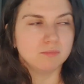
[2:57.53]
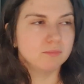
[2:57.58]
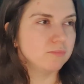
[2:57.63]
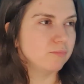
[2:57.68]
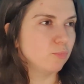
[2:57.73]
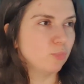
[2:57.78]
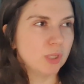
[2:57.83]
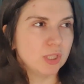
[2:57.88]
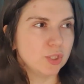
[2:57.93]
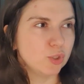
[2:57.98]

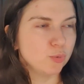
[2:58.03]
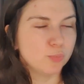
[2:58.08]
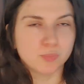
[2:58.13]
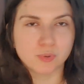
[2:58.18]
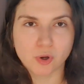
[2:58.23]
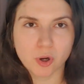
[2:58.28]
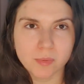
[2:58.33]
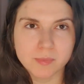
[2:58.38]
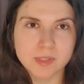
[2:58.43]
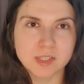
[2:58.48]
when you
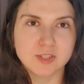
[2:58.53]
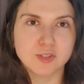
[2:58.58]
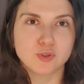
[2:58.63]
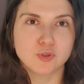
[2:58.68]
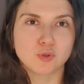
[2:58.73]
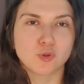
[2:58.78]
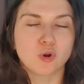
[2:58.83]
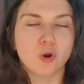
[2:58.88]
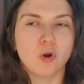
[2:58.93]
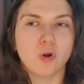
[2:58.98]
promise
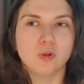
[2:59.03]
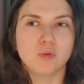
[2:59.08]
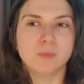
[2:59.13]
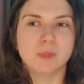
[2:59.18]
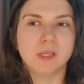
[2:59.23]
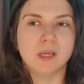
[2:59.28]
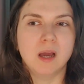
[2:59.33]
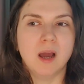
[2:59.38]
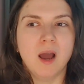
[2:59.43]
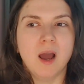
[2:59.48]
to call
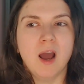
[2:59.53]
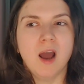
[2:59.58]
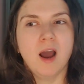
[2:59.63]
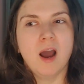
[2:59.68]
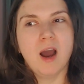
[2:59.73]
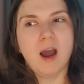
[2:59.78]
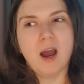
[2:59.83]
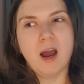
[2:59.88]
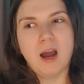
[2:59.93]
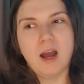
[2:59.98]
me,
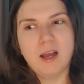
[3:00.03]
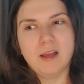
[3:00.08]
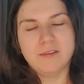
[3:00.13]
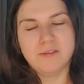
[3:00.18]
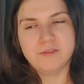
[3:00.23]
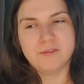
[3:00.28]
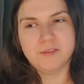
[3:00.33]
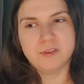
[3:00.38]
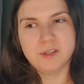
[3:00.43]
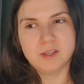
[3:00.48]
I
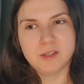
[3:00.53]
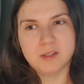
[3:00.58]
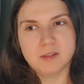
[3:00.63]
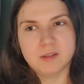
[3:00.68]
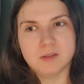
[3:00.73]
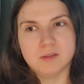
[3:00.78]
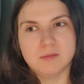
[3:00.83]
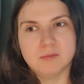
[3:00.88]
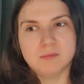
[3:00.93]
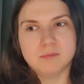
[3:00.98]

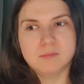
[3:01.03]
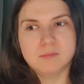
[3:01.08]
feel